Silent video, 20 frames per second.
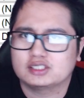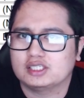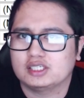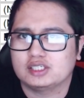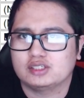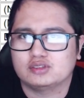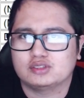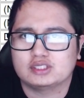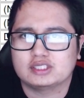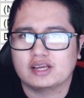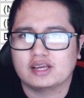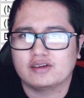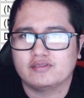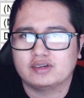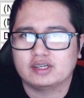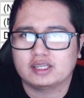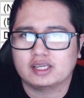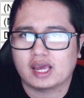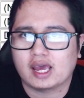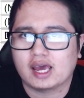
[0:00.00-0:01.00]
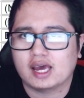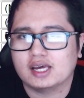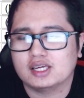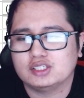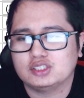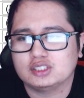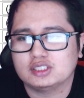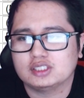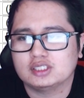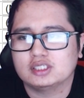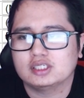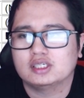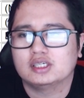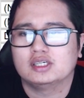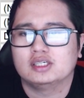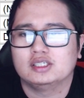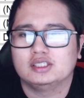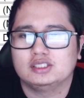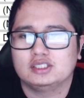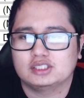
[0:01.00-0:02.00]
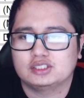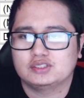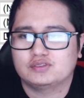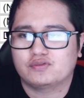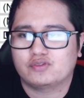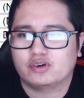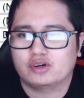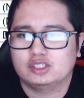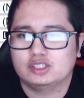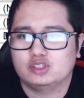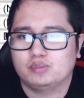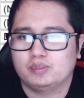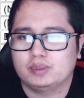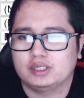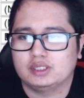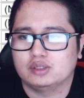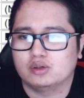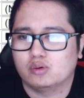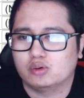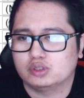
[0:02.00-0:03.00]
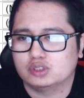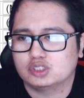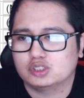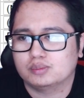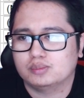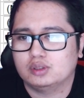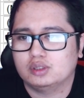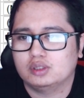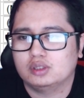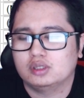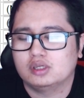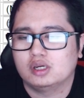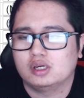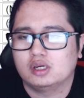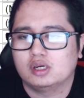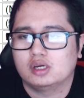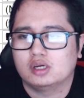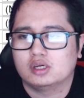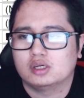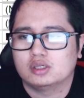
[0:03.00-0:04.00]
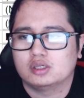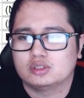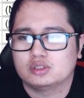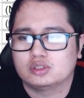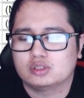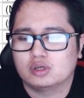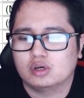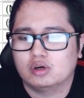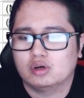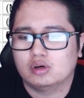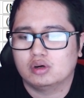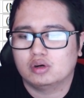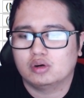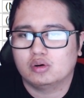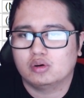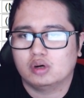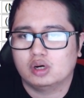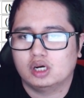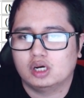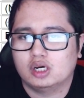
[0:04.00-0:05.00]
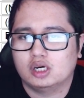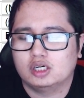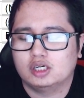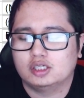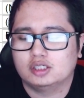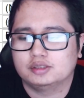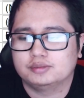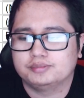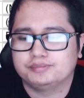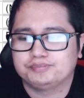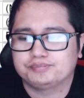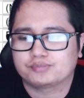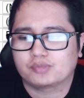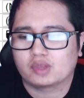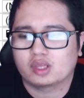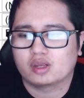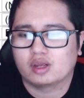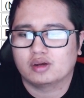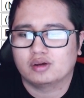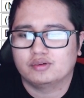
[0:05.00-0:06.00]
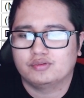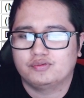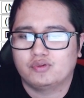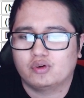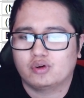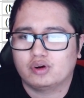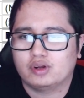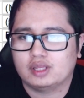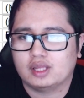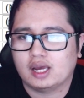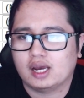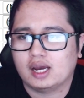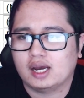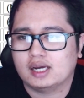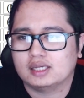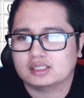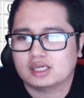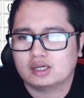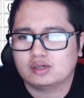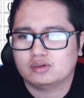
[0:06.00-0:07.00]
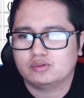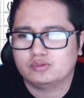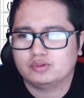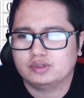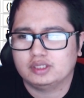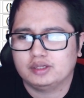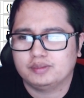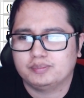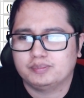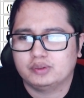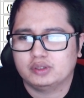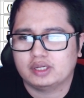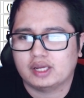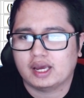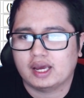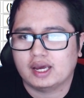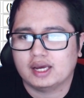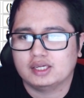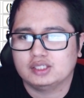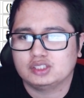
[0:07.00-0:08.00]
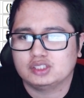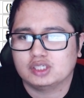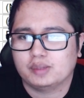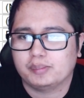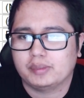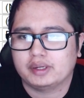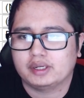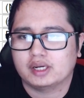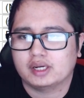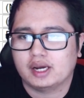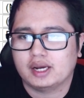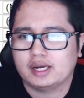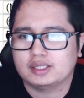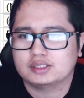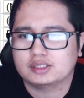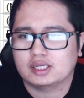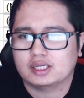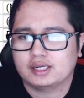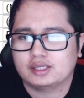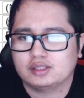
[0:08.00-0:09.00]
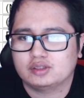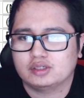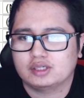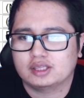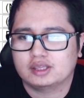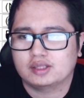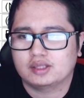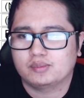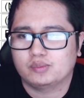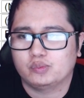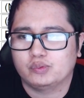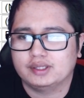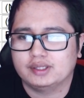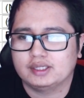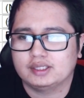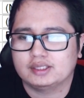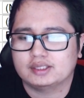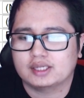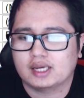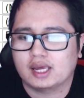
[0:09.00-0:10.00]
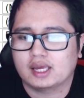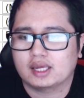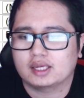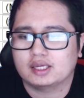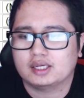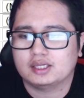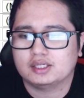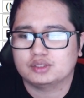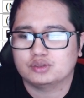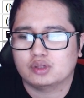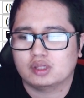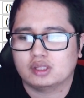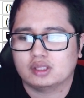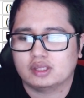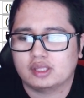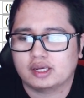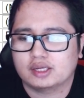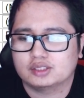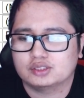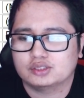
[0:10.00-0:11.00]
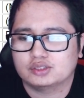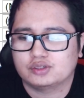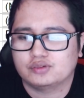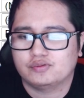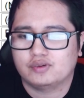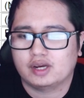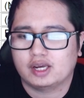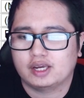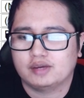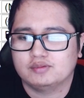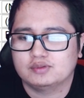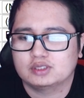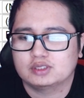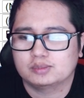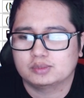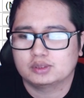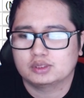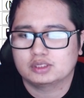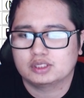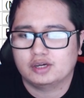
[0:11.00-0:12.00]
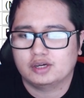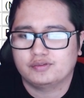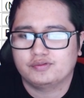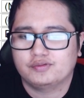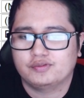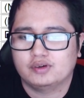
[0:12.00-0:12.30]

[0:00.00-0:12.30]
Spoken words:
to 70 Agi just for it to be noticeable. So for that, I don't really put Agi on my knights. I like to get them really tanky so that they can survive some stuff.